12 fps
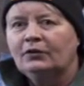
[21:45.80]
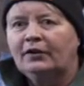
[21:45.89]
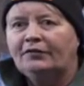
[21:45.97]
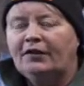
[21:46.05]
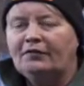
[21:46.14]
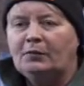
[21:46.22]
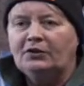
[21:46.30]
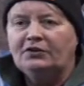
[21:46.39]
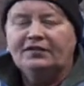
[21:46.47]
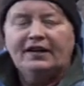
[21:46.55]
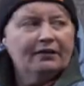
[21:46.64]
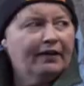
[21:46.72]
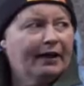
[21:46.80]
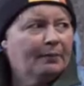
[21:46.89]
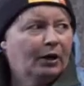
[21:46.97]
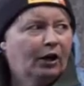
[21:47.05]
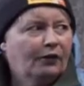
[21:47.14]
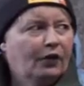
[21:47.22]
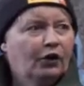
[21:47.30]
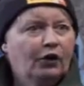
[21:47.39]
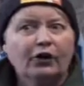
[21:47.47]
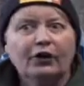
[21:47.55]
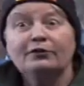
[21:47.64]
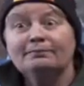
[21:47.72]
If you ever want to see your animal on the
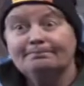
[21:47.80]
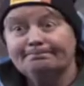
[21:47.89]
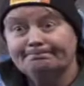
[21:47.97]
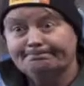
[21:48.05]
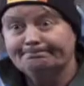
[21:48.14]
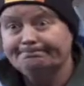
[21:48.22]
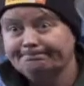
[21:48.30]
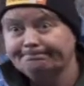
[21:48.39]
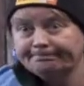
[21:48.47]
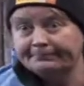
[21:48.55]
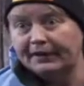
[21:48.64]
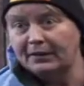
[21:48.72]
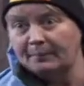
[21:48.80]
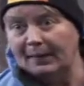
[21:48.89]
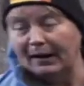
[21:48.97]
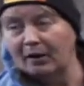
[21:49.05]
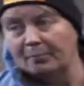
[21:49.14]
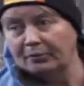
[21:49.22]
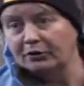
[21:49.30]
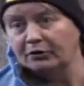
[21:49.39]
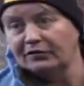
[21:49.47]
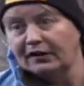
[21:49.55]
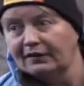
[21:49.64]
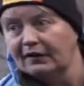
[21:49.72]
hook, and the amount of
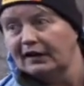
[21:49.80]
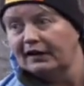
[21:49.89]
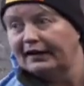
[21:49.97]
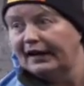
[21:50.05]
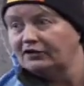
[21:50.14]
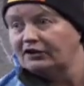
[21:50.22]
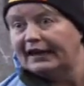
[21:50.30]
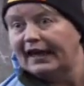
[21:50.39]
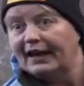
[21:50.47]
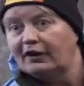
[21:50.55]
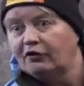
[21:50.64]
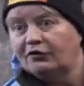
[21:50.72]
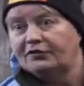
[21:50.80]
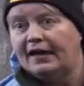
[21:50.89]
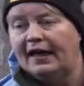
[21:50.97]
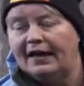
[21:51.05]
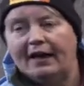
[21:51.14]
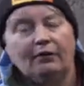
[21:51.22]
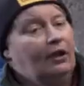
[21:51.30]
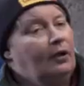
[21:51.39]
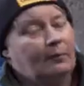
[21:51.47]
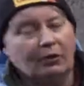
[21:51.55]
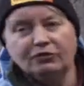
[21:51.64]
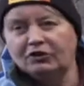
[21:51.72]
bruising that you can actually get across there now.
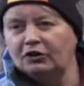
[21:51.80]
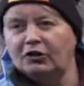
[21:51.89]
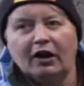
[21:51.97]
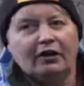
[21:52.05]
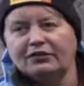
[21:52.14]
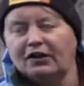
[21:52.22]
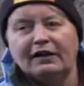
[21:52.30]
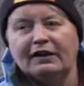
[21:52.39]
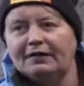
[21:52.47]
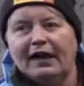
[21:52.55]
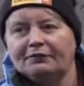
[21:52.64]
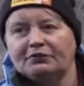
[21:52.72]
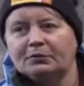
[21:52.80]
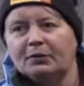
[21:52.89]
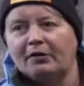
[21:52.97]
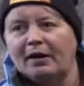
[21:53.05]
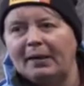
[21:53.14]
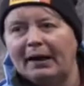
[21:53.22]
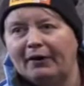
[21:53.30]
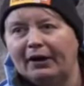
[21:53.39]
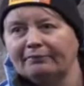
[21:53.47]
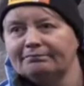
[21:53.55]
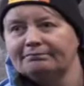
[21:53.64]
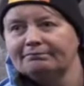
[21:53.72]
Most of you guys don't even have to worry about
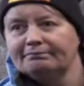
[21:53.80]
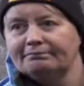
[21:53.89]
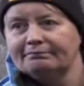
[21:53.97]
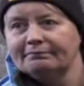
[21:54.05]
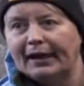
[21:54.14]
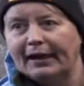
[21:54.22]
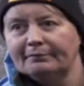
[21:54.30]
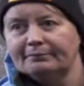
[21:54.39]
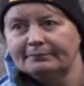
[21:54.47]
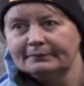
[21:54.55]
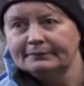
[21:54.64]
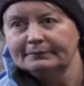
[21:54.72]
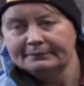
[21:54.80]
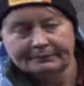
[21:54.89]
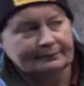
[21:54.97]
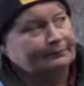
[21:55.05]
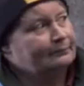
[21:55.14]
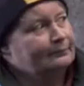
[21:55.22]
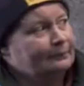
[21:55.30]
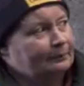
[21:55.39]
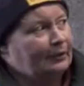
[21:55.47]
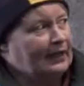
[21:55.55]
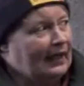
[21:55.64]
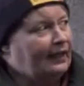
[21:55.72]
it. Yeah?
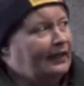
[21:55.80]
But that